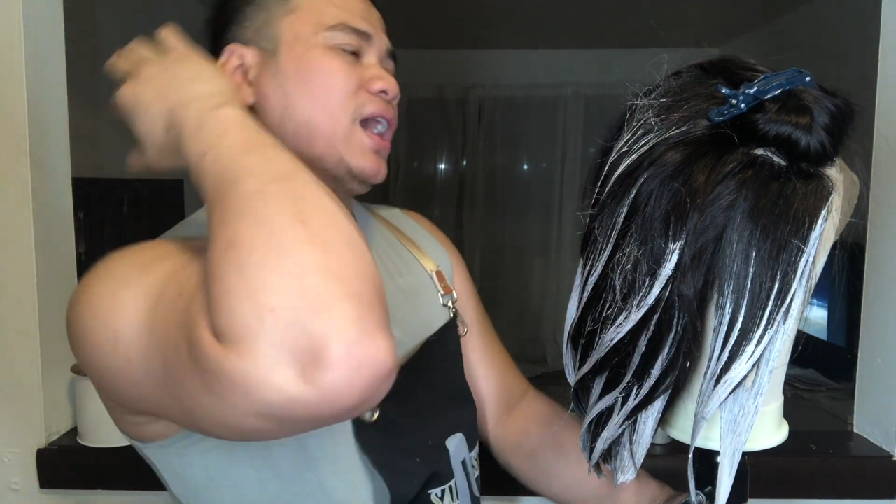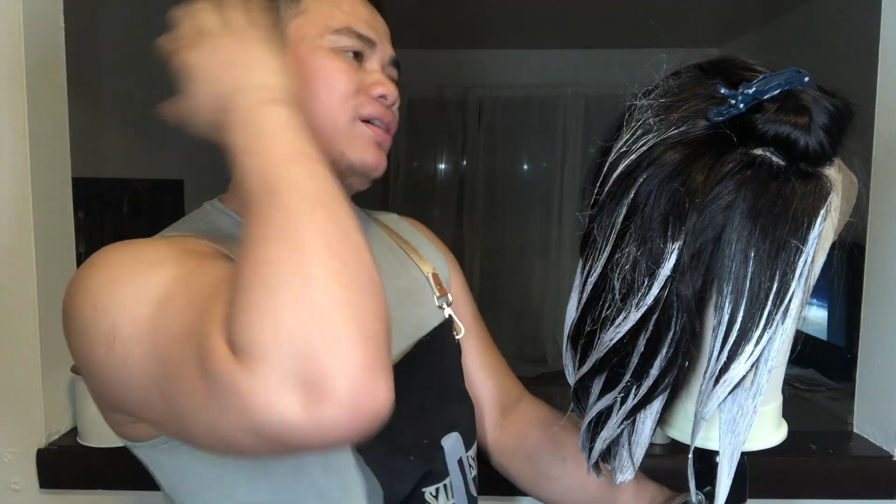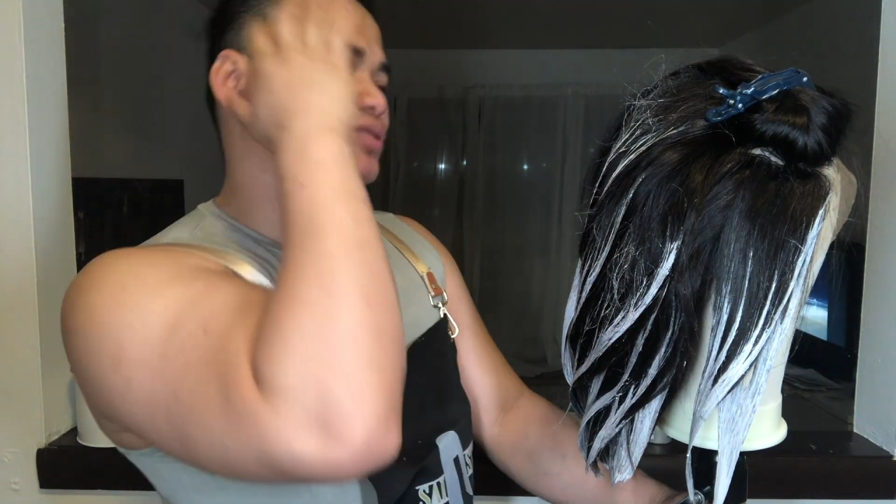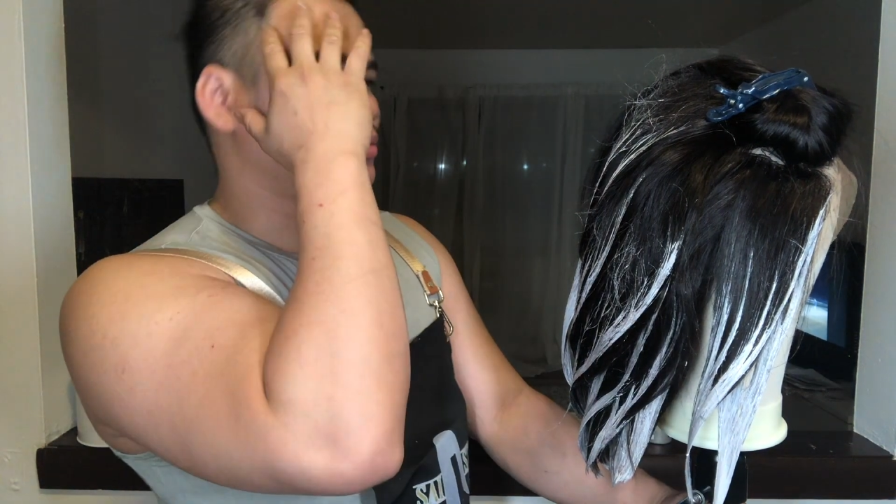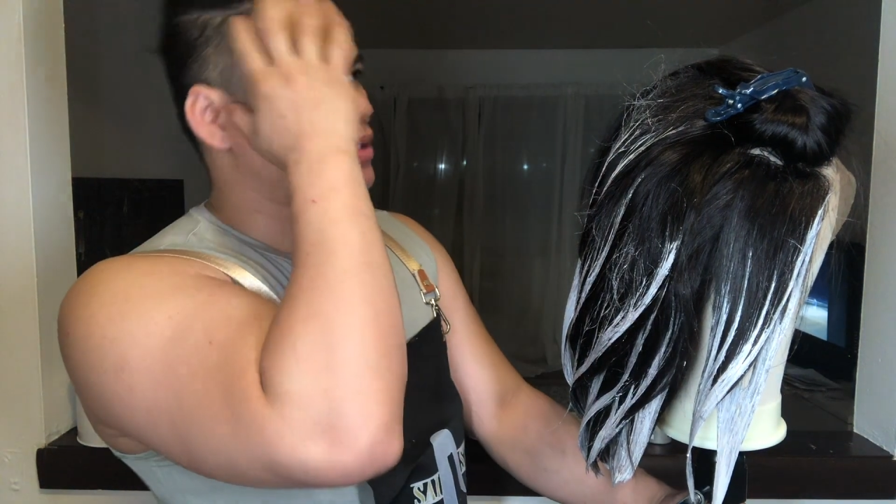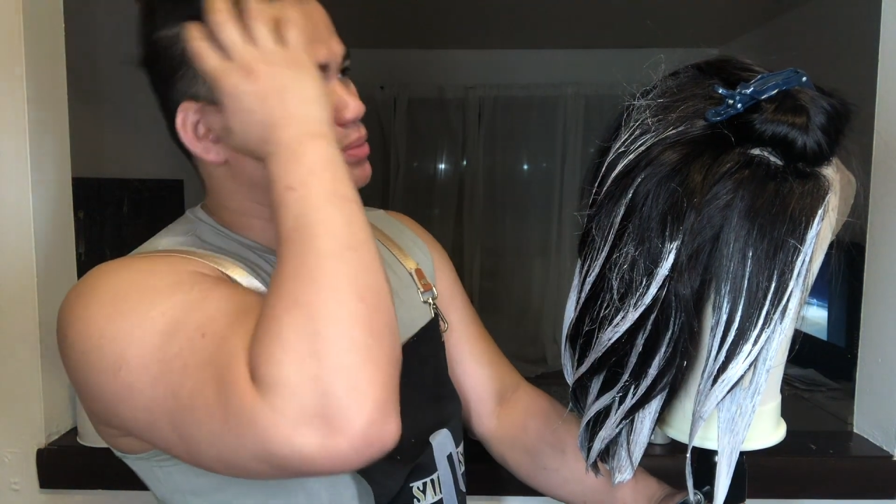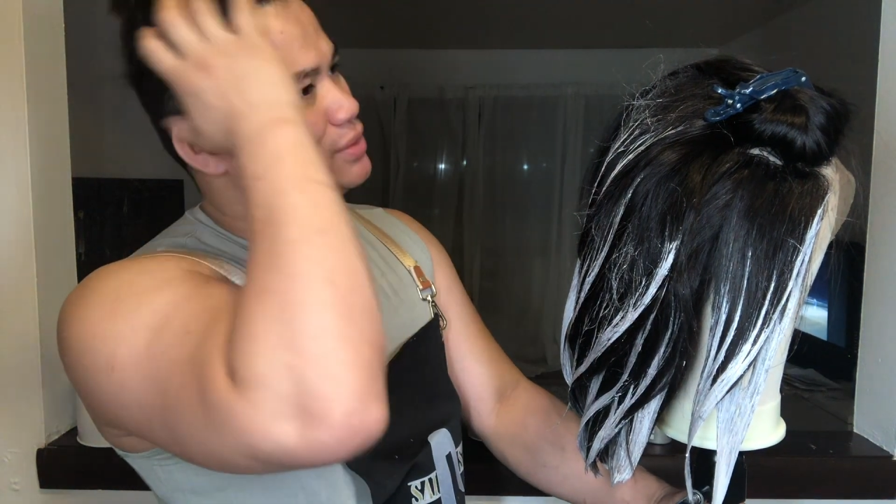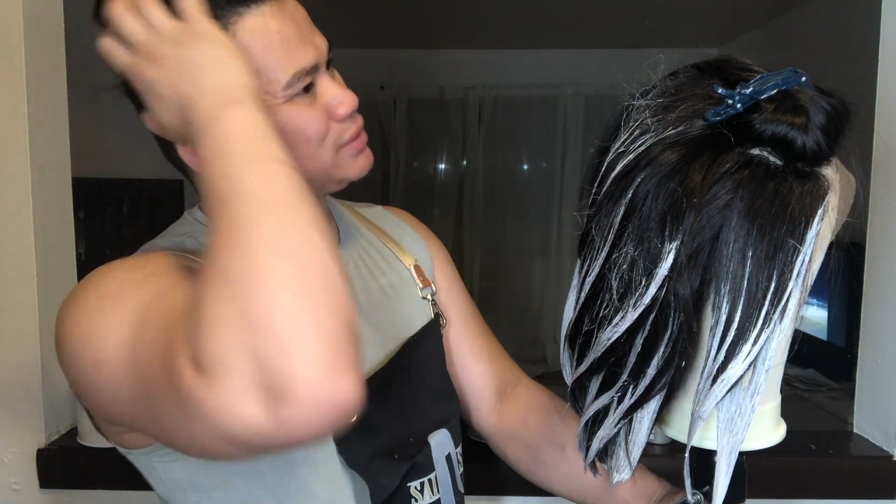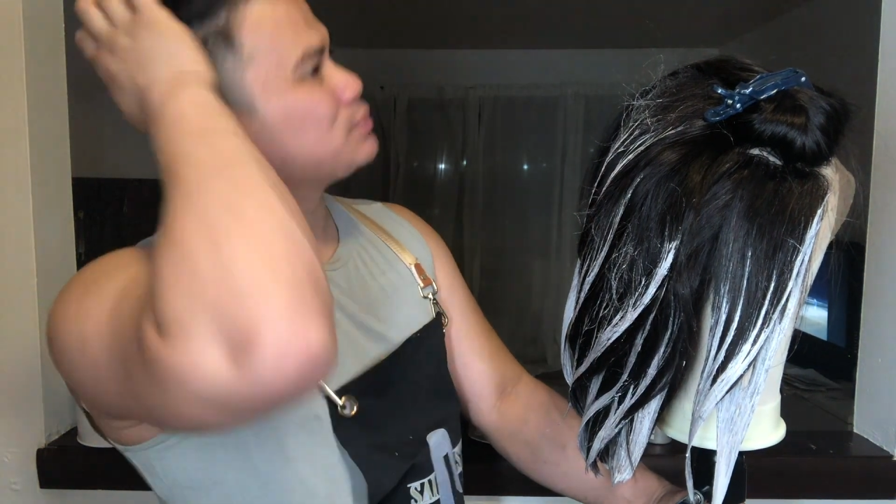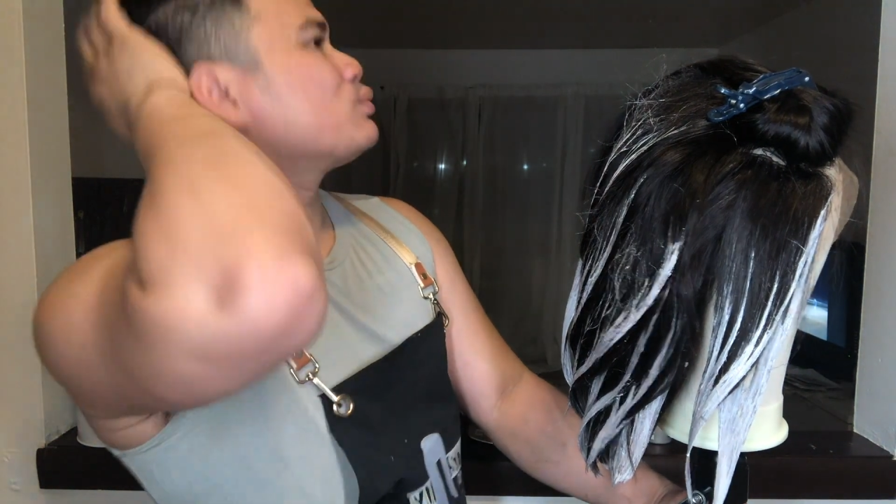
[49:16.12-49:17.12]
how some people
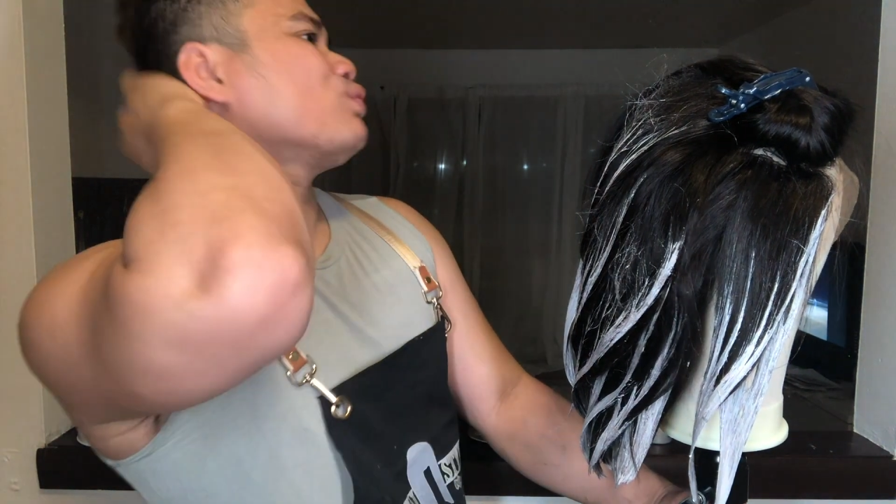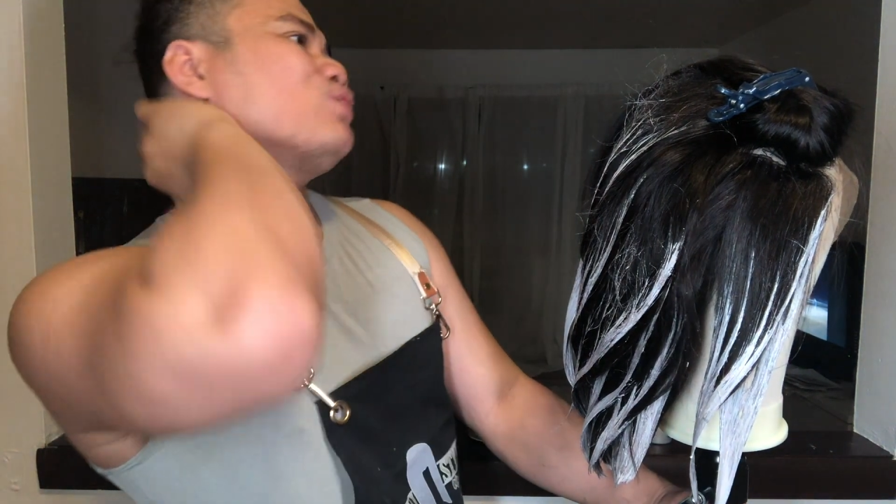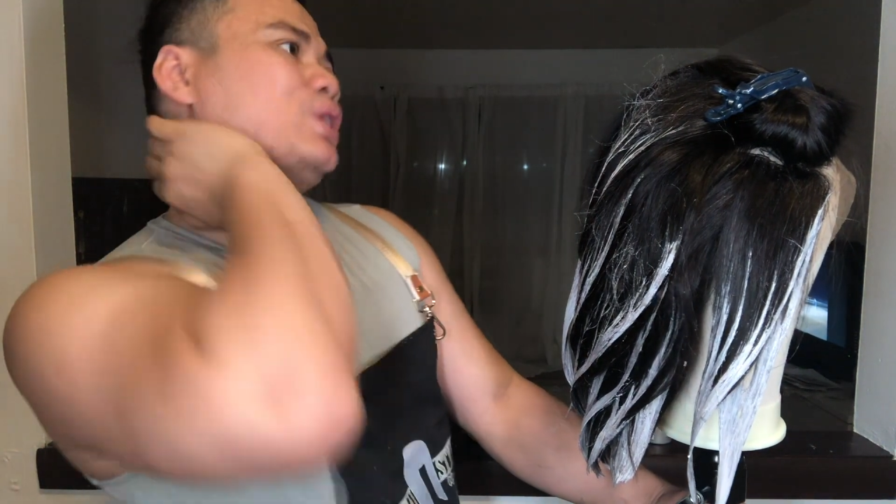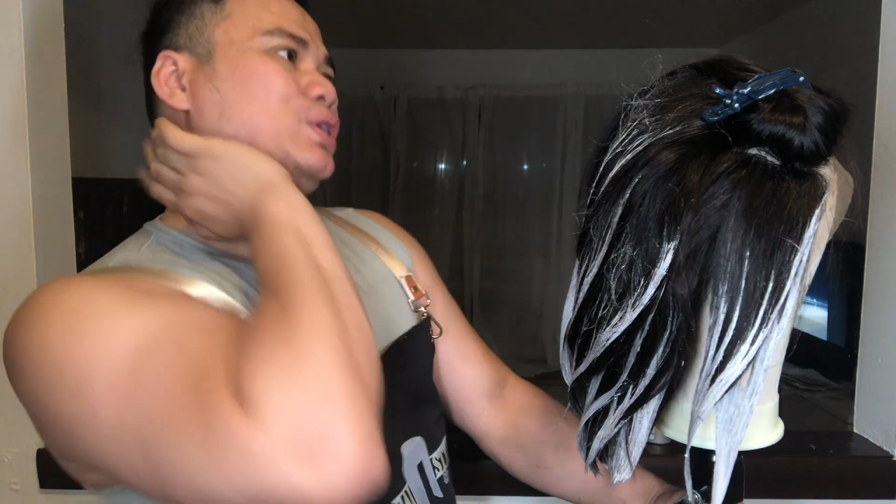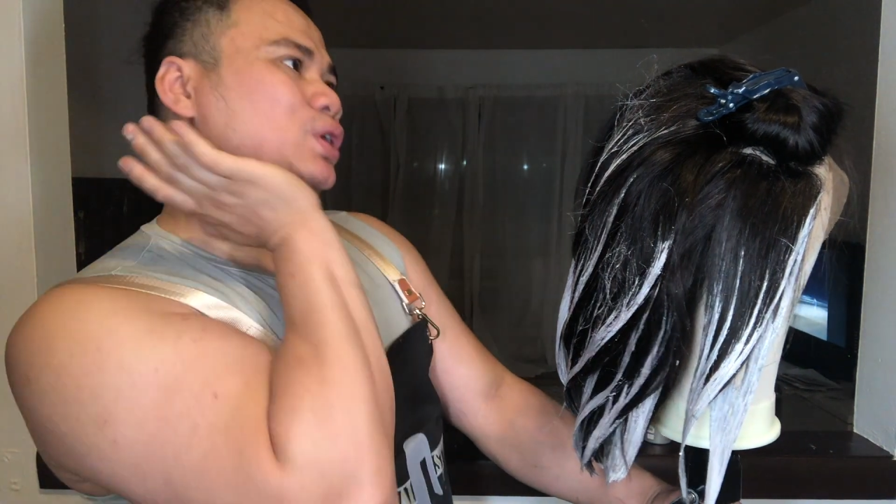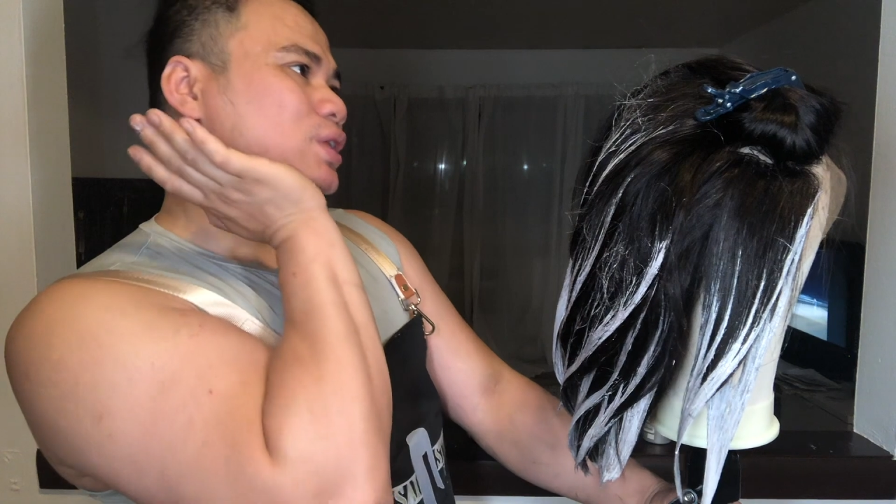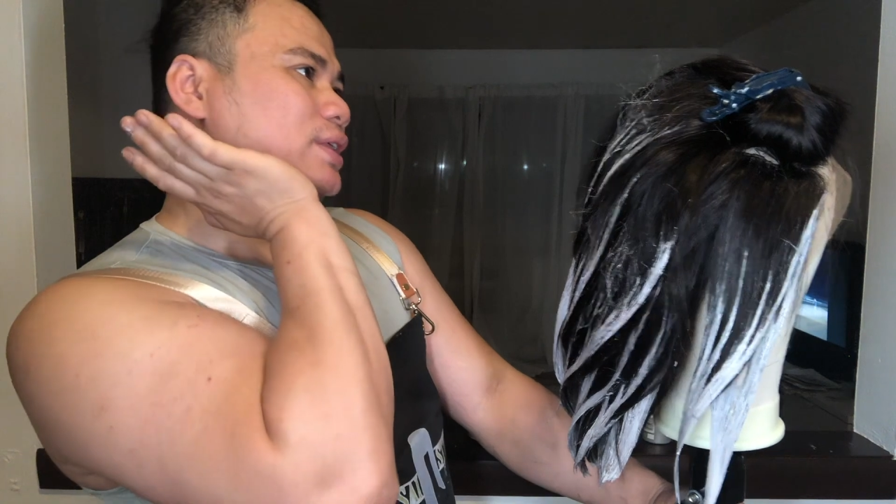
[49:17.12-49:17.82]
just go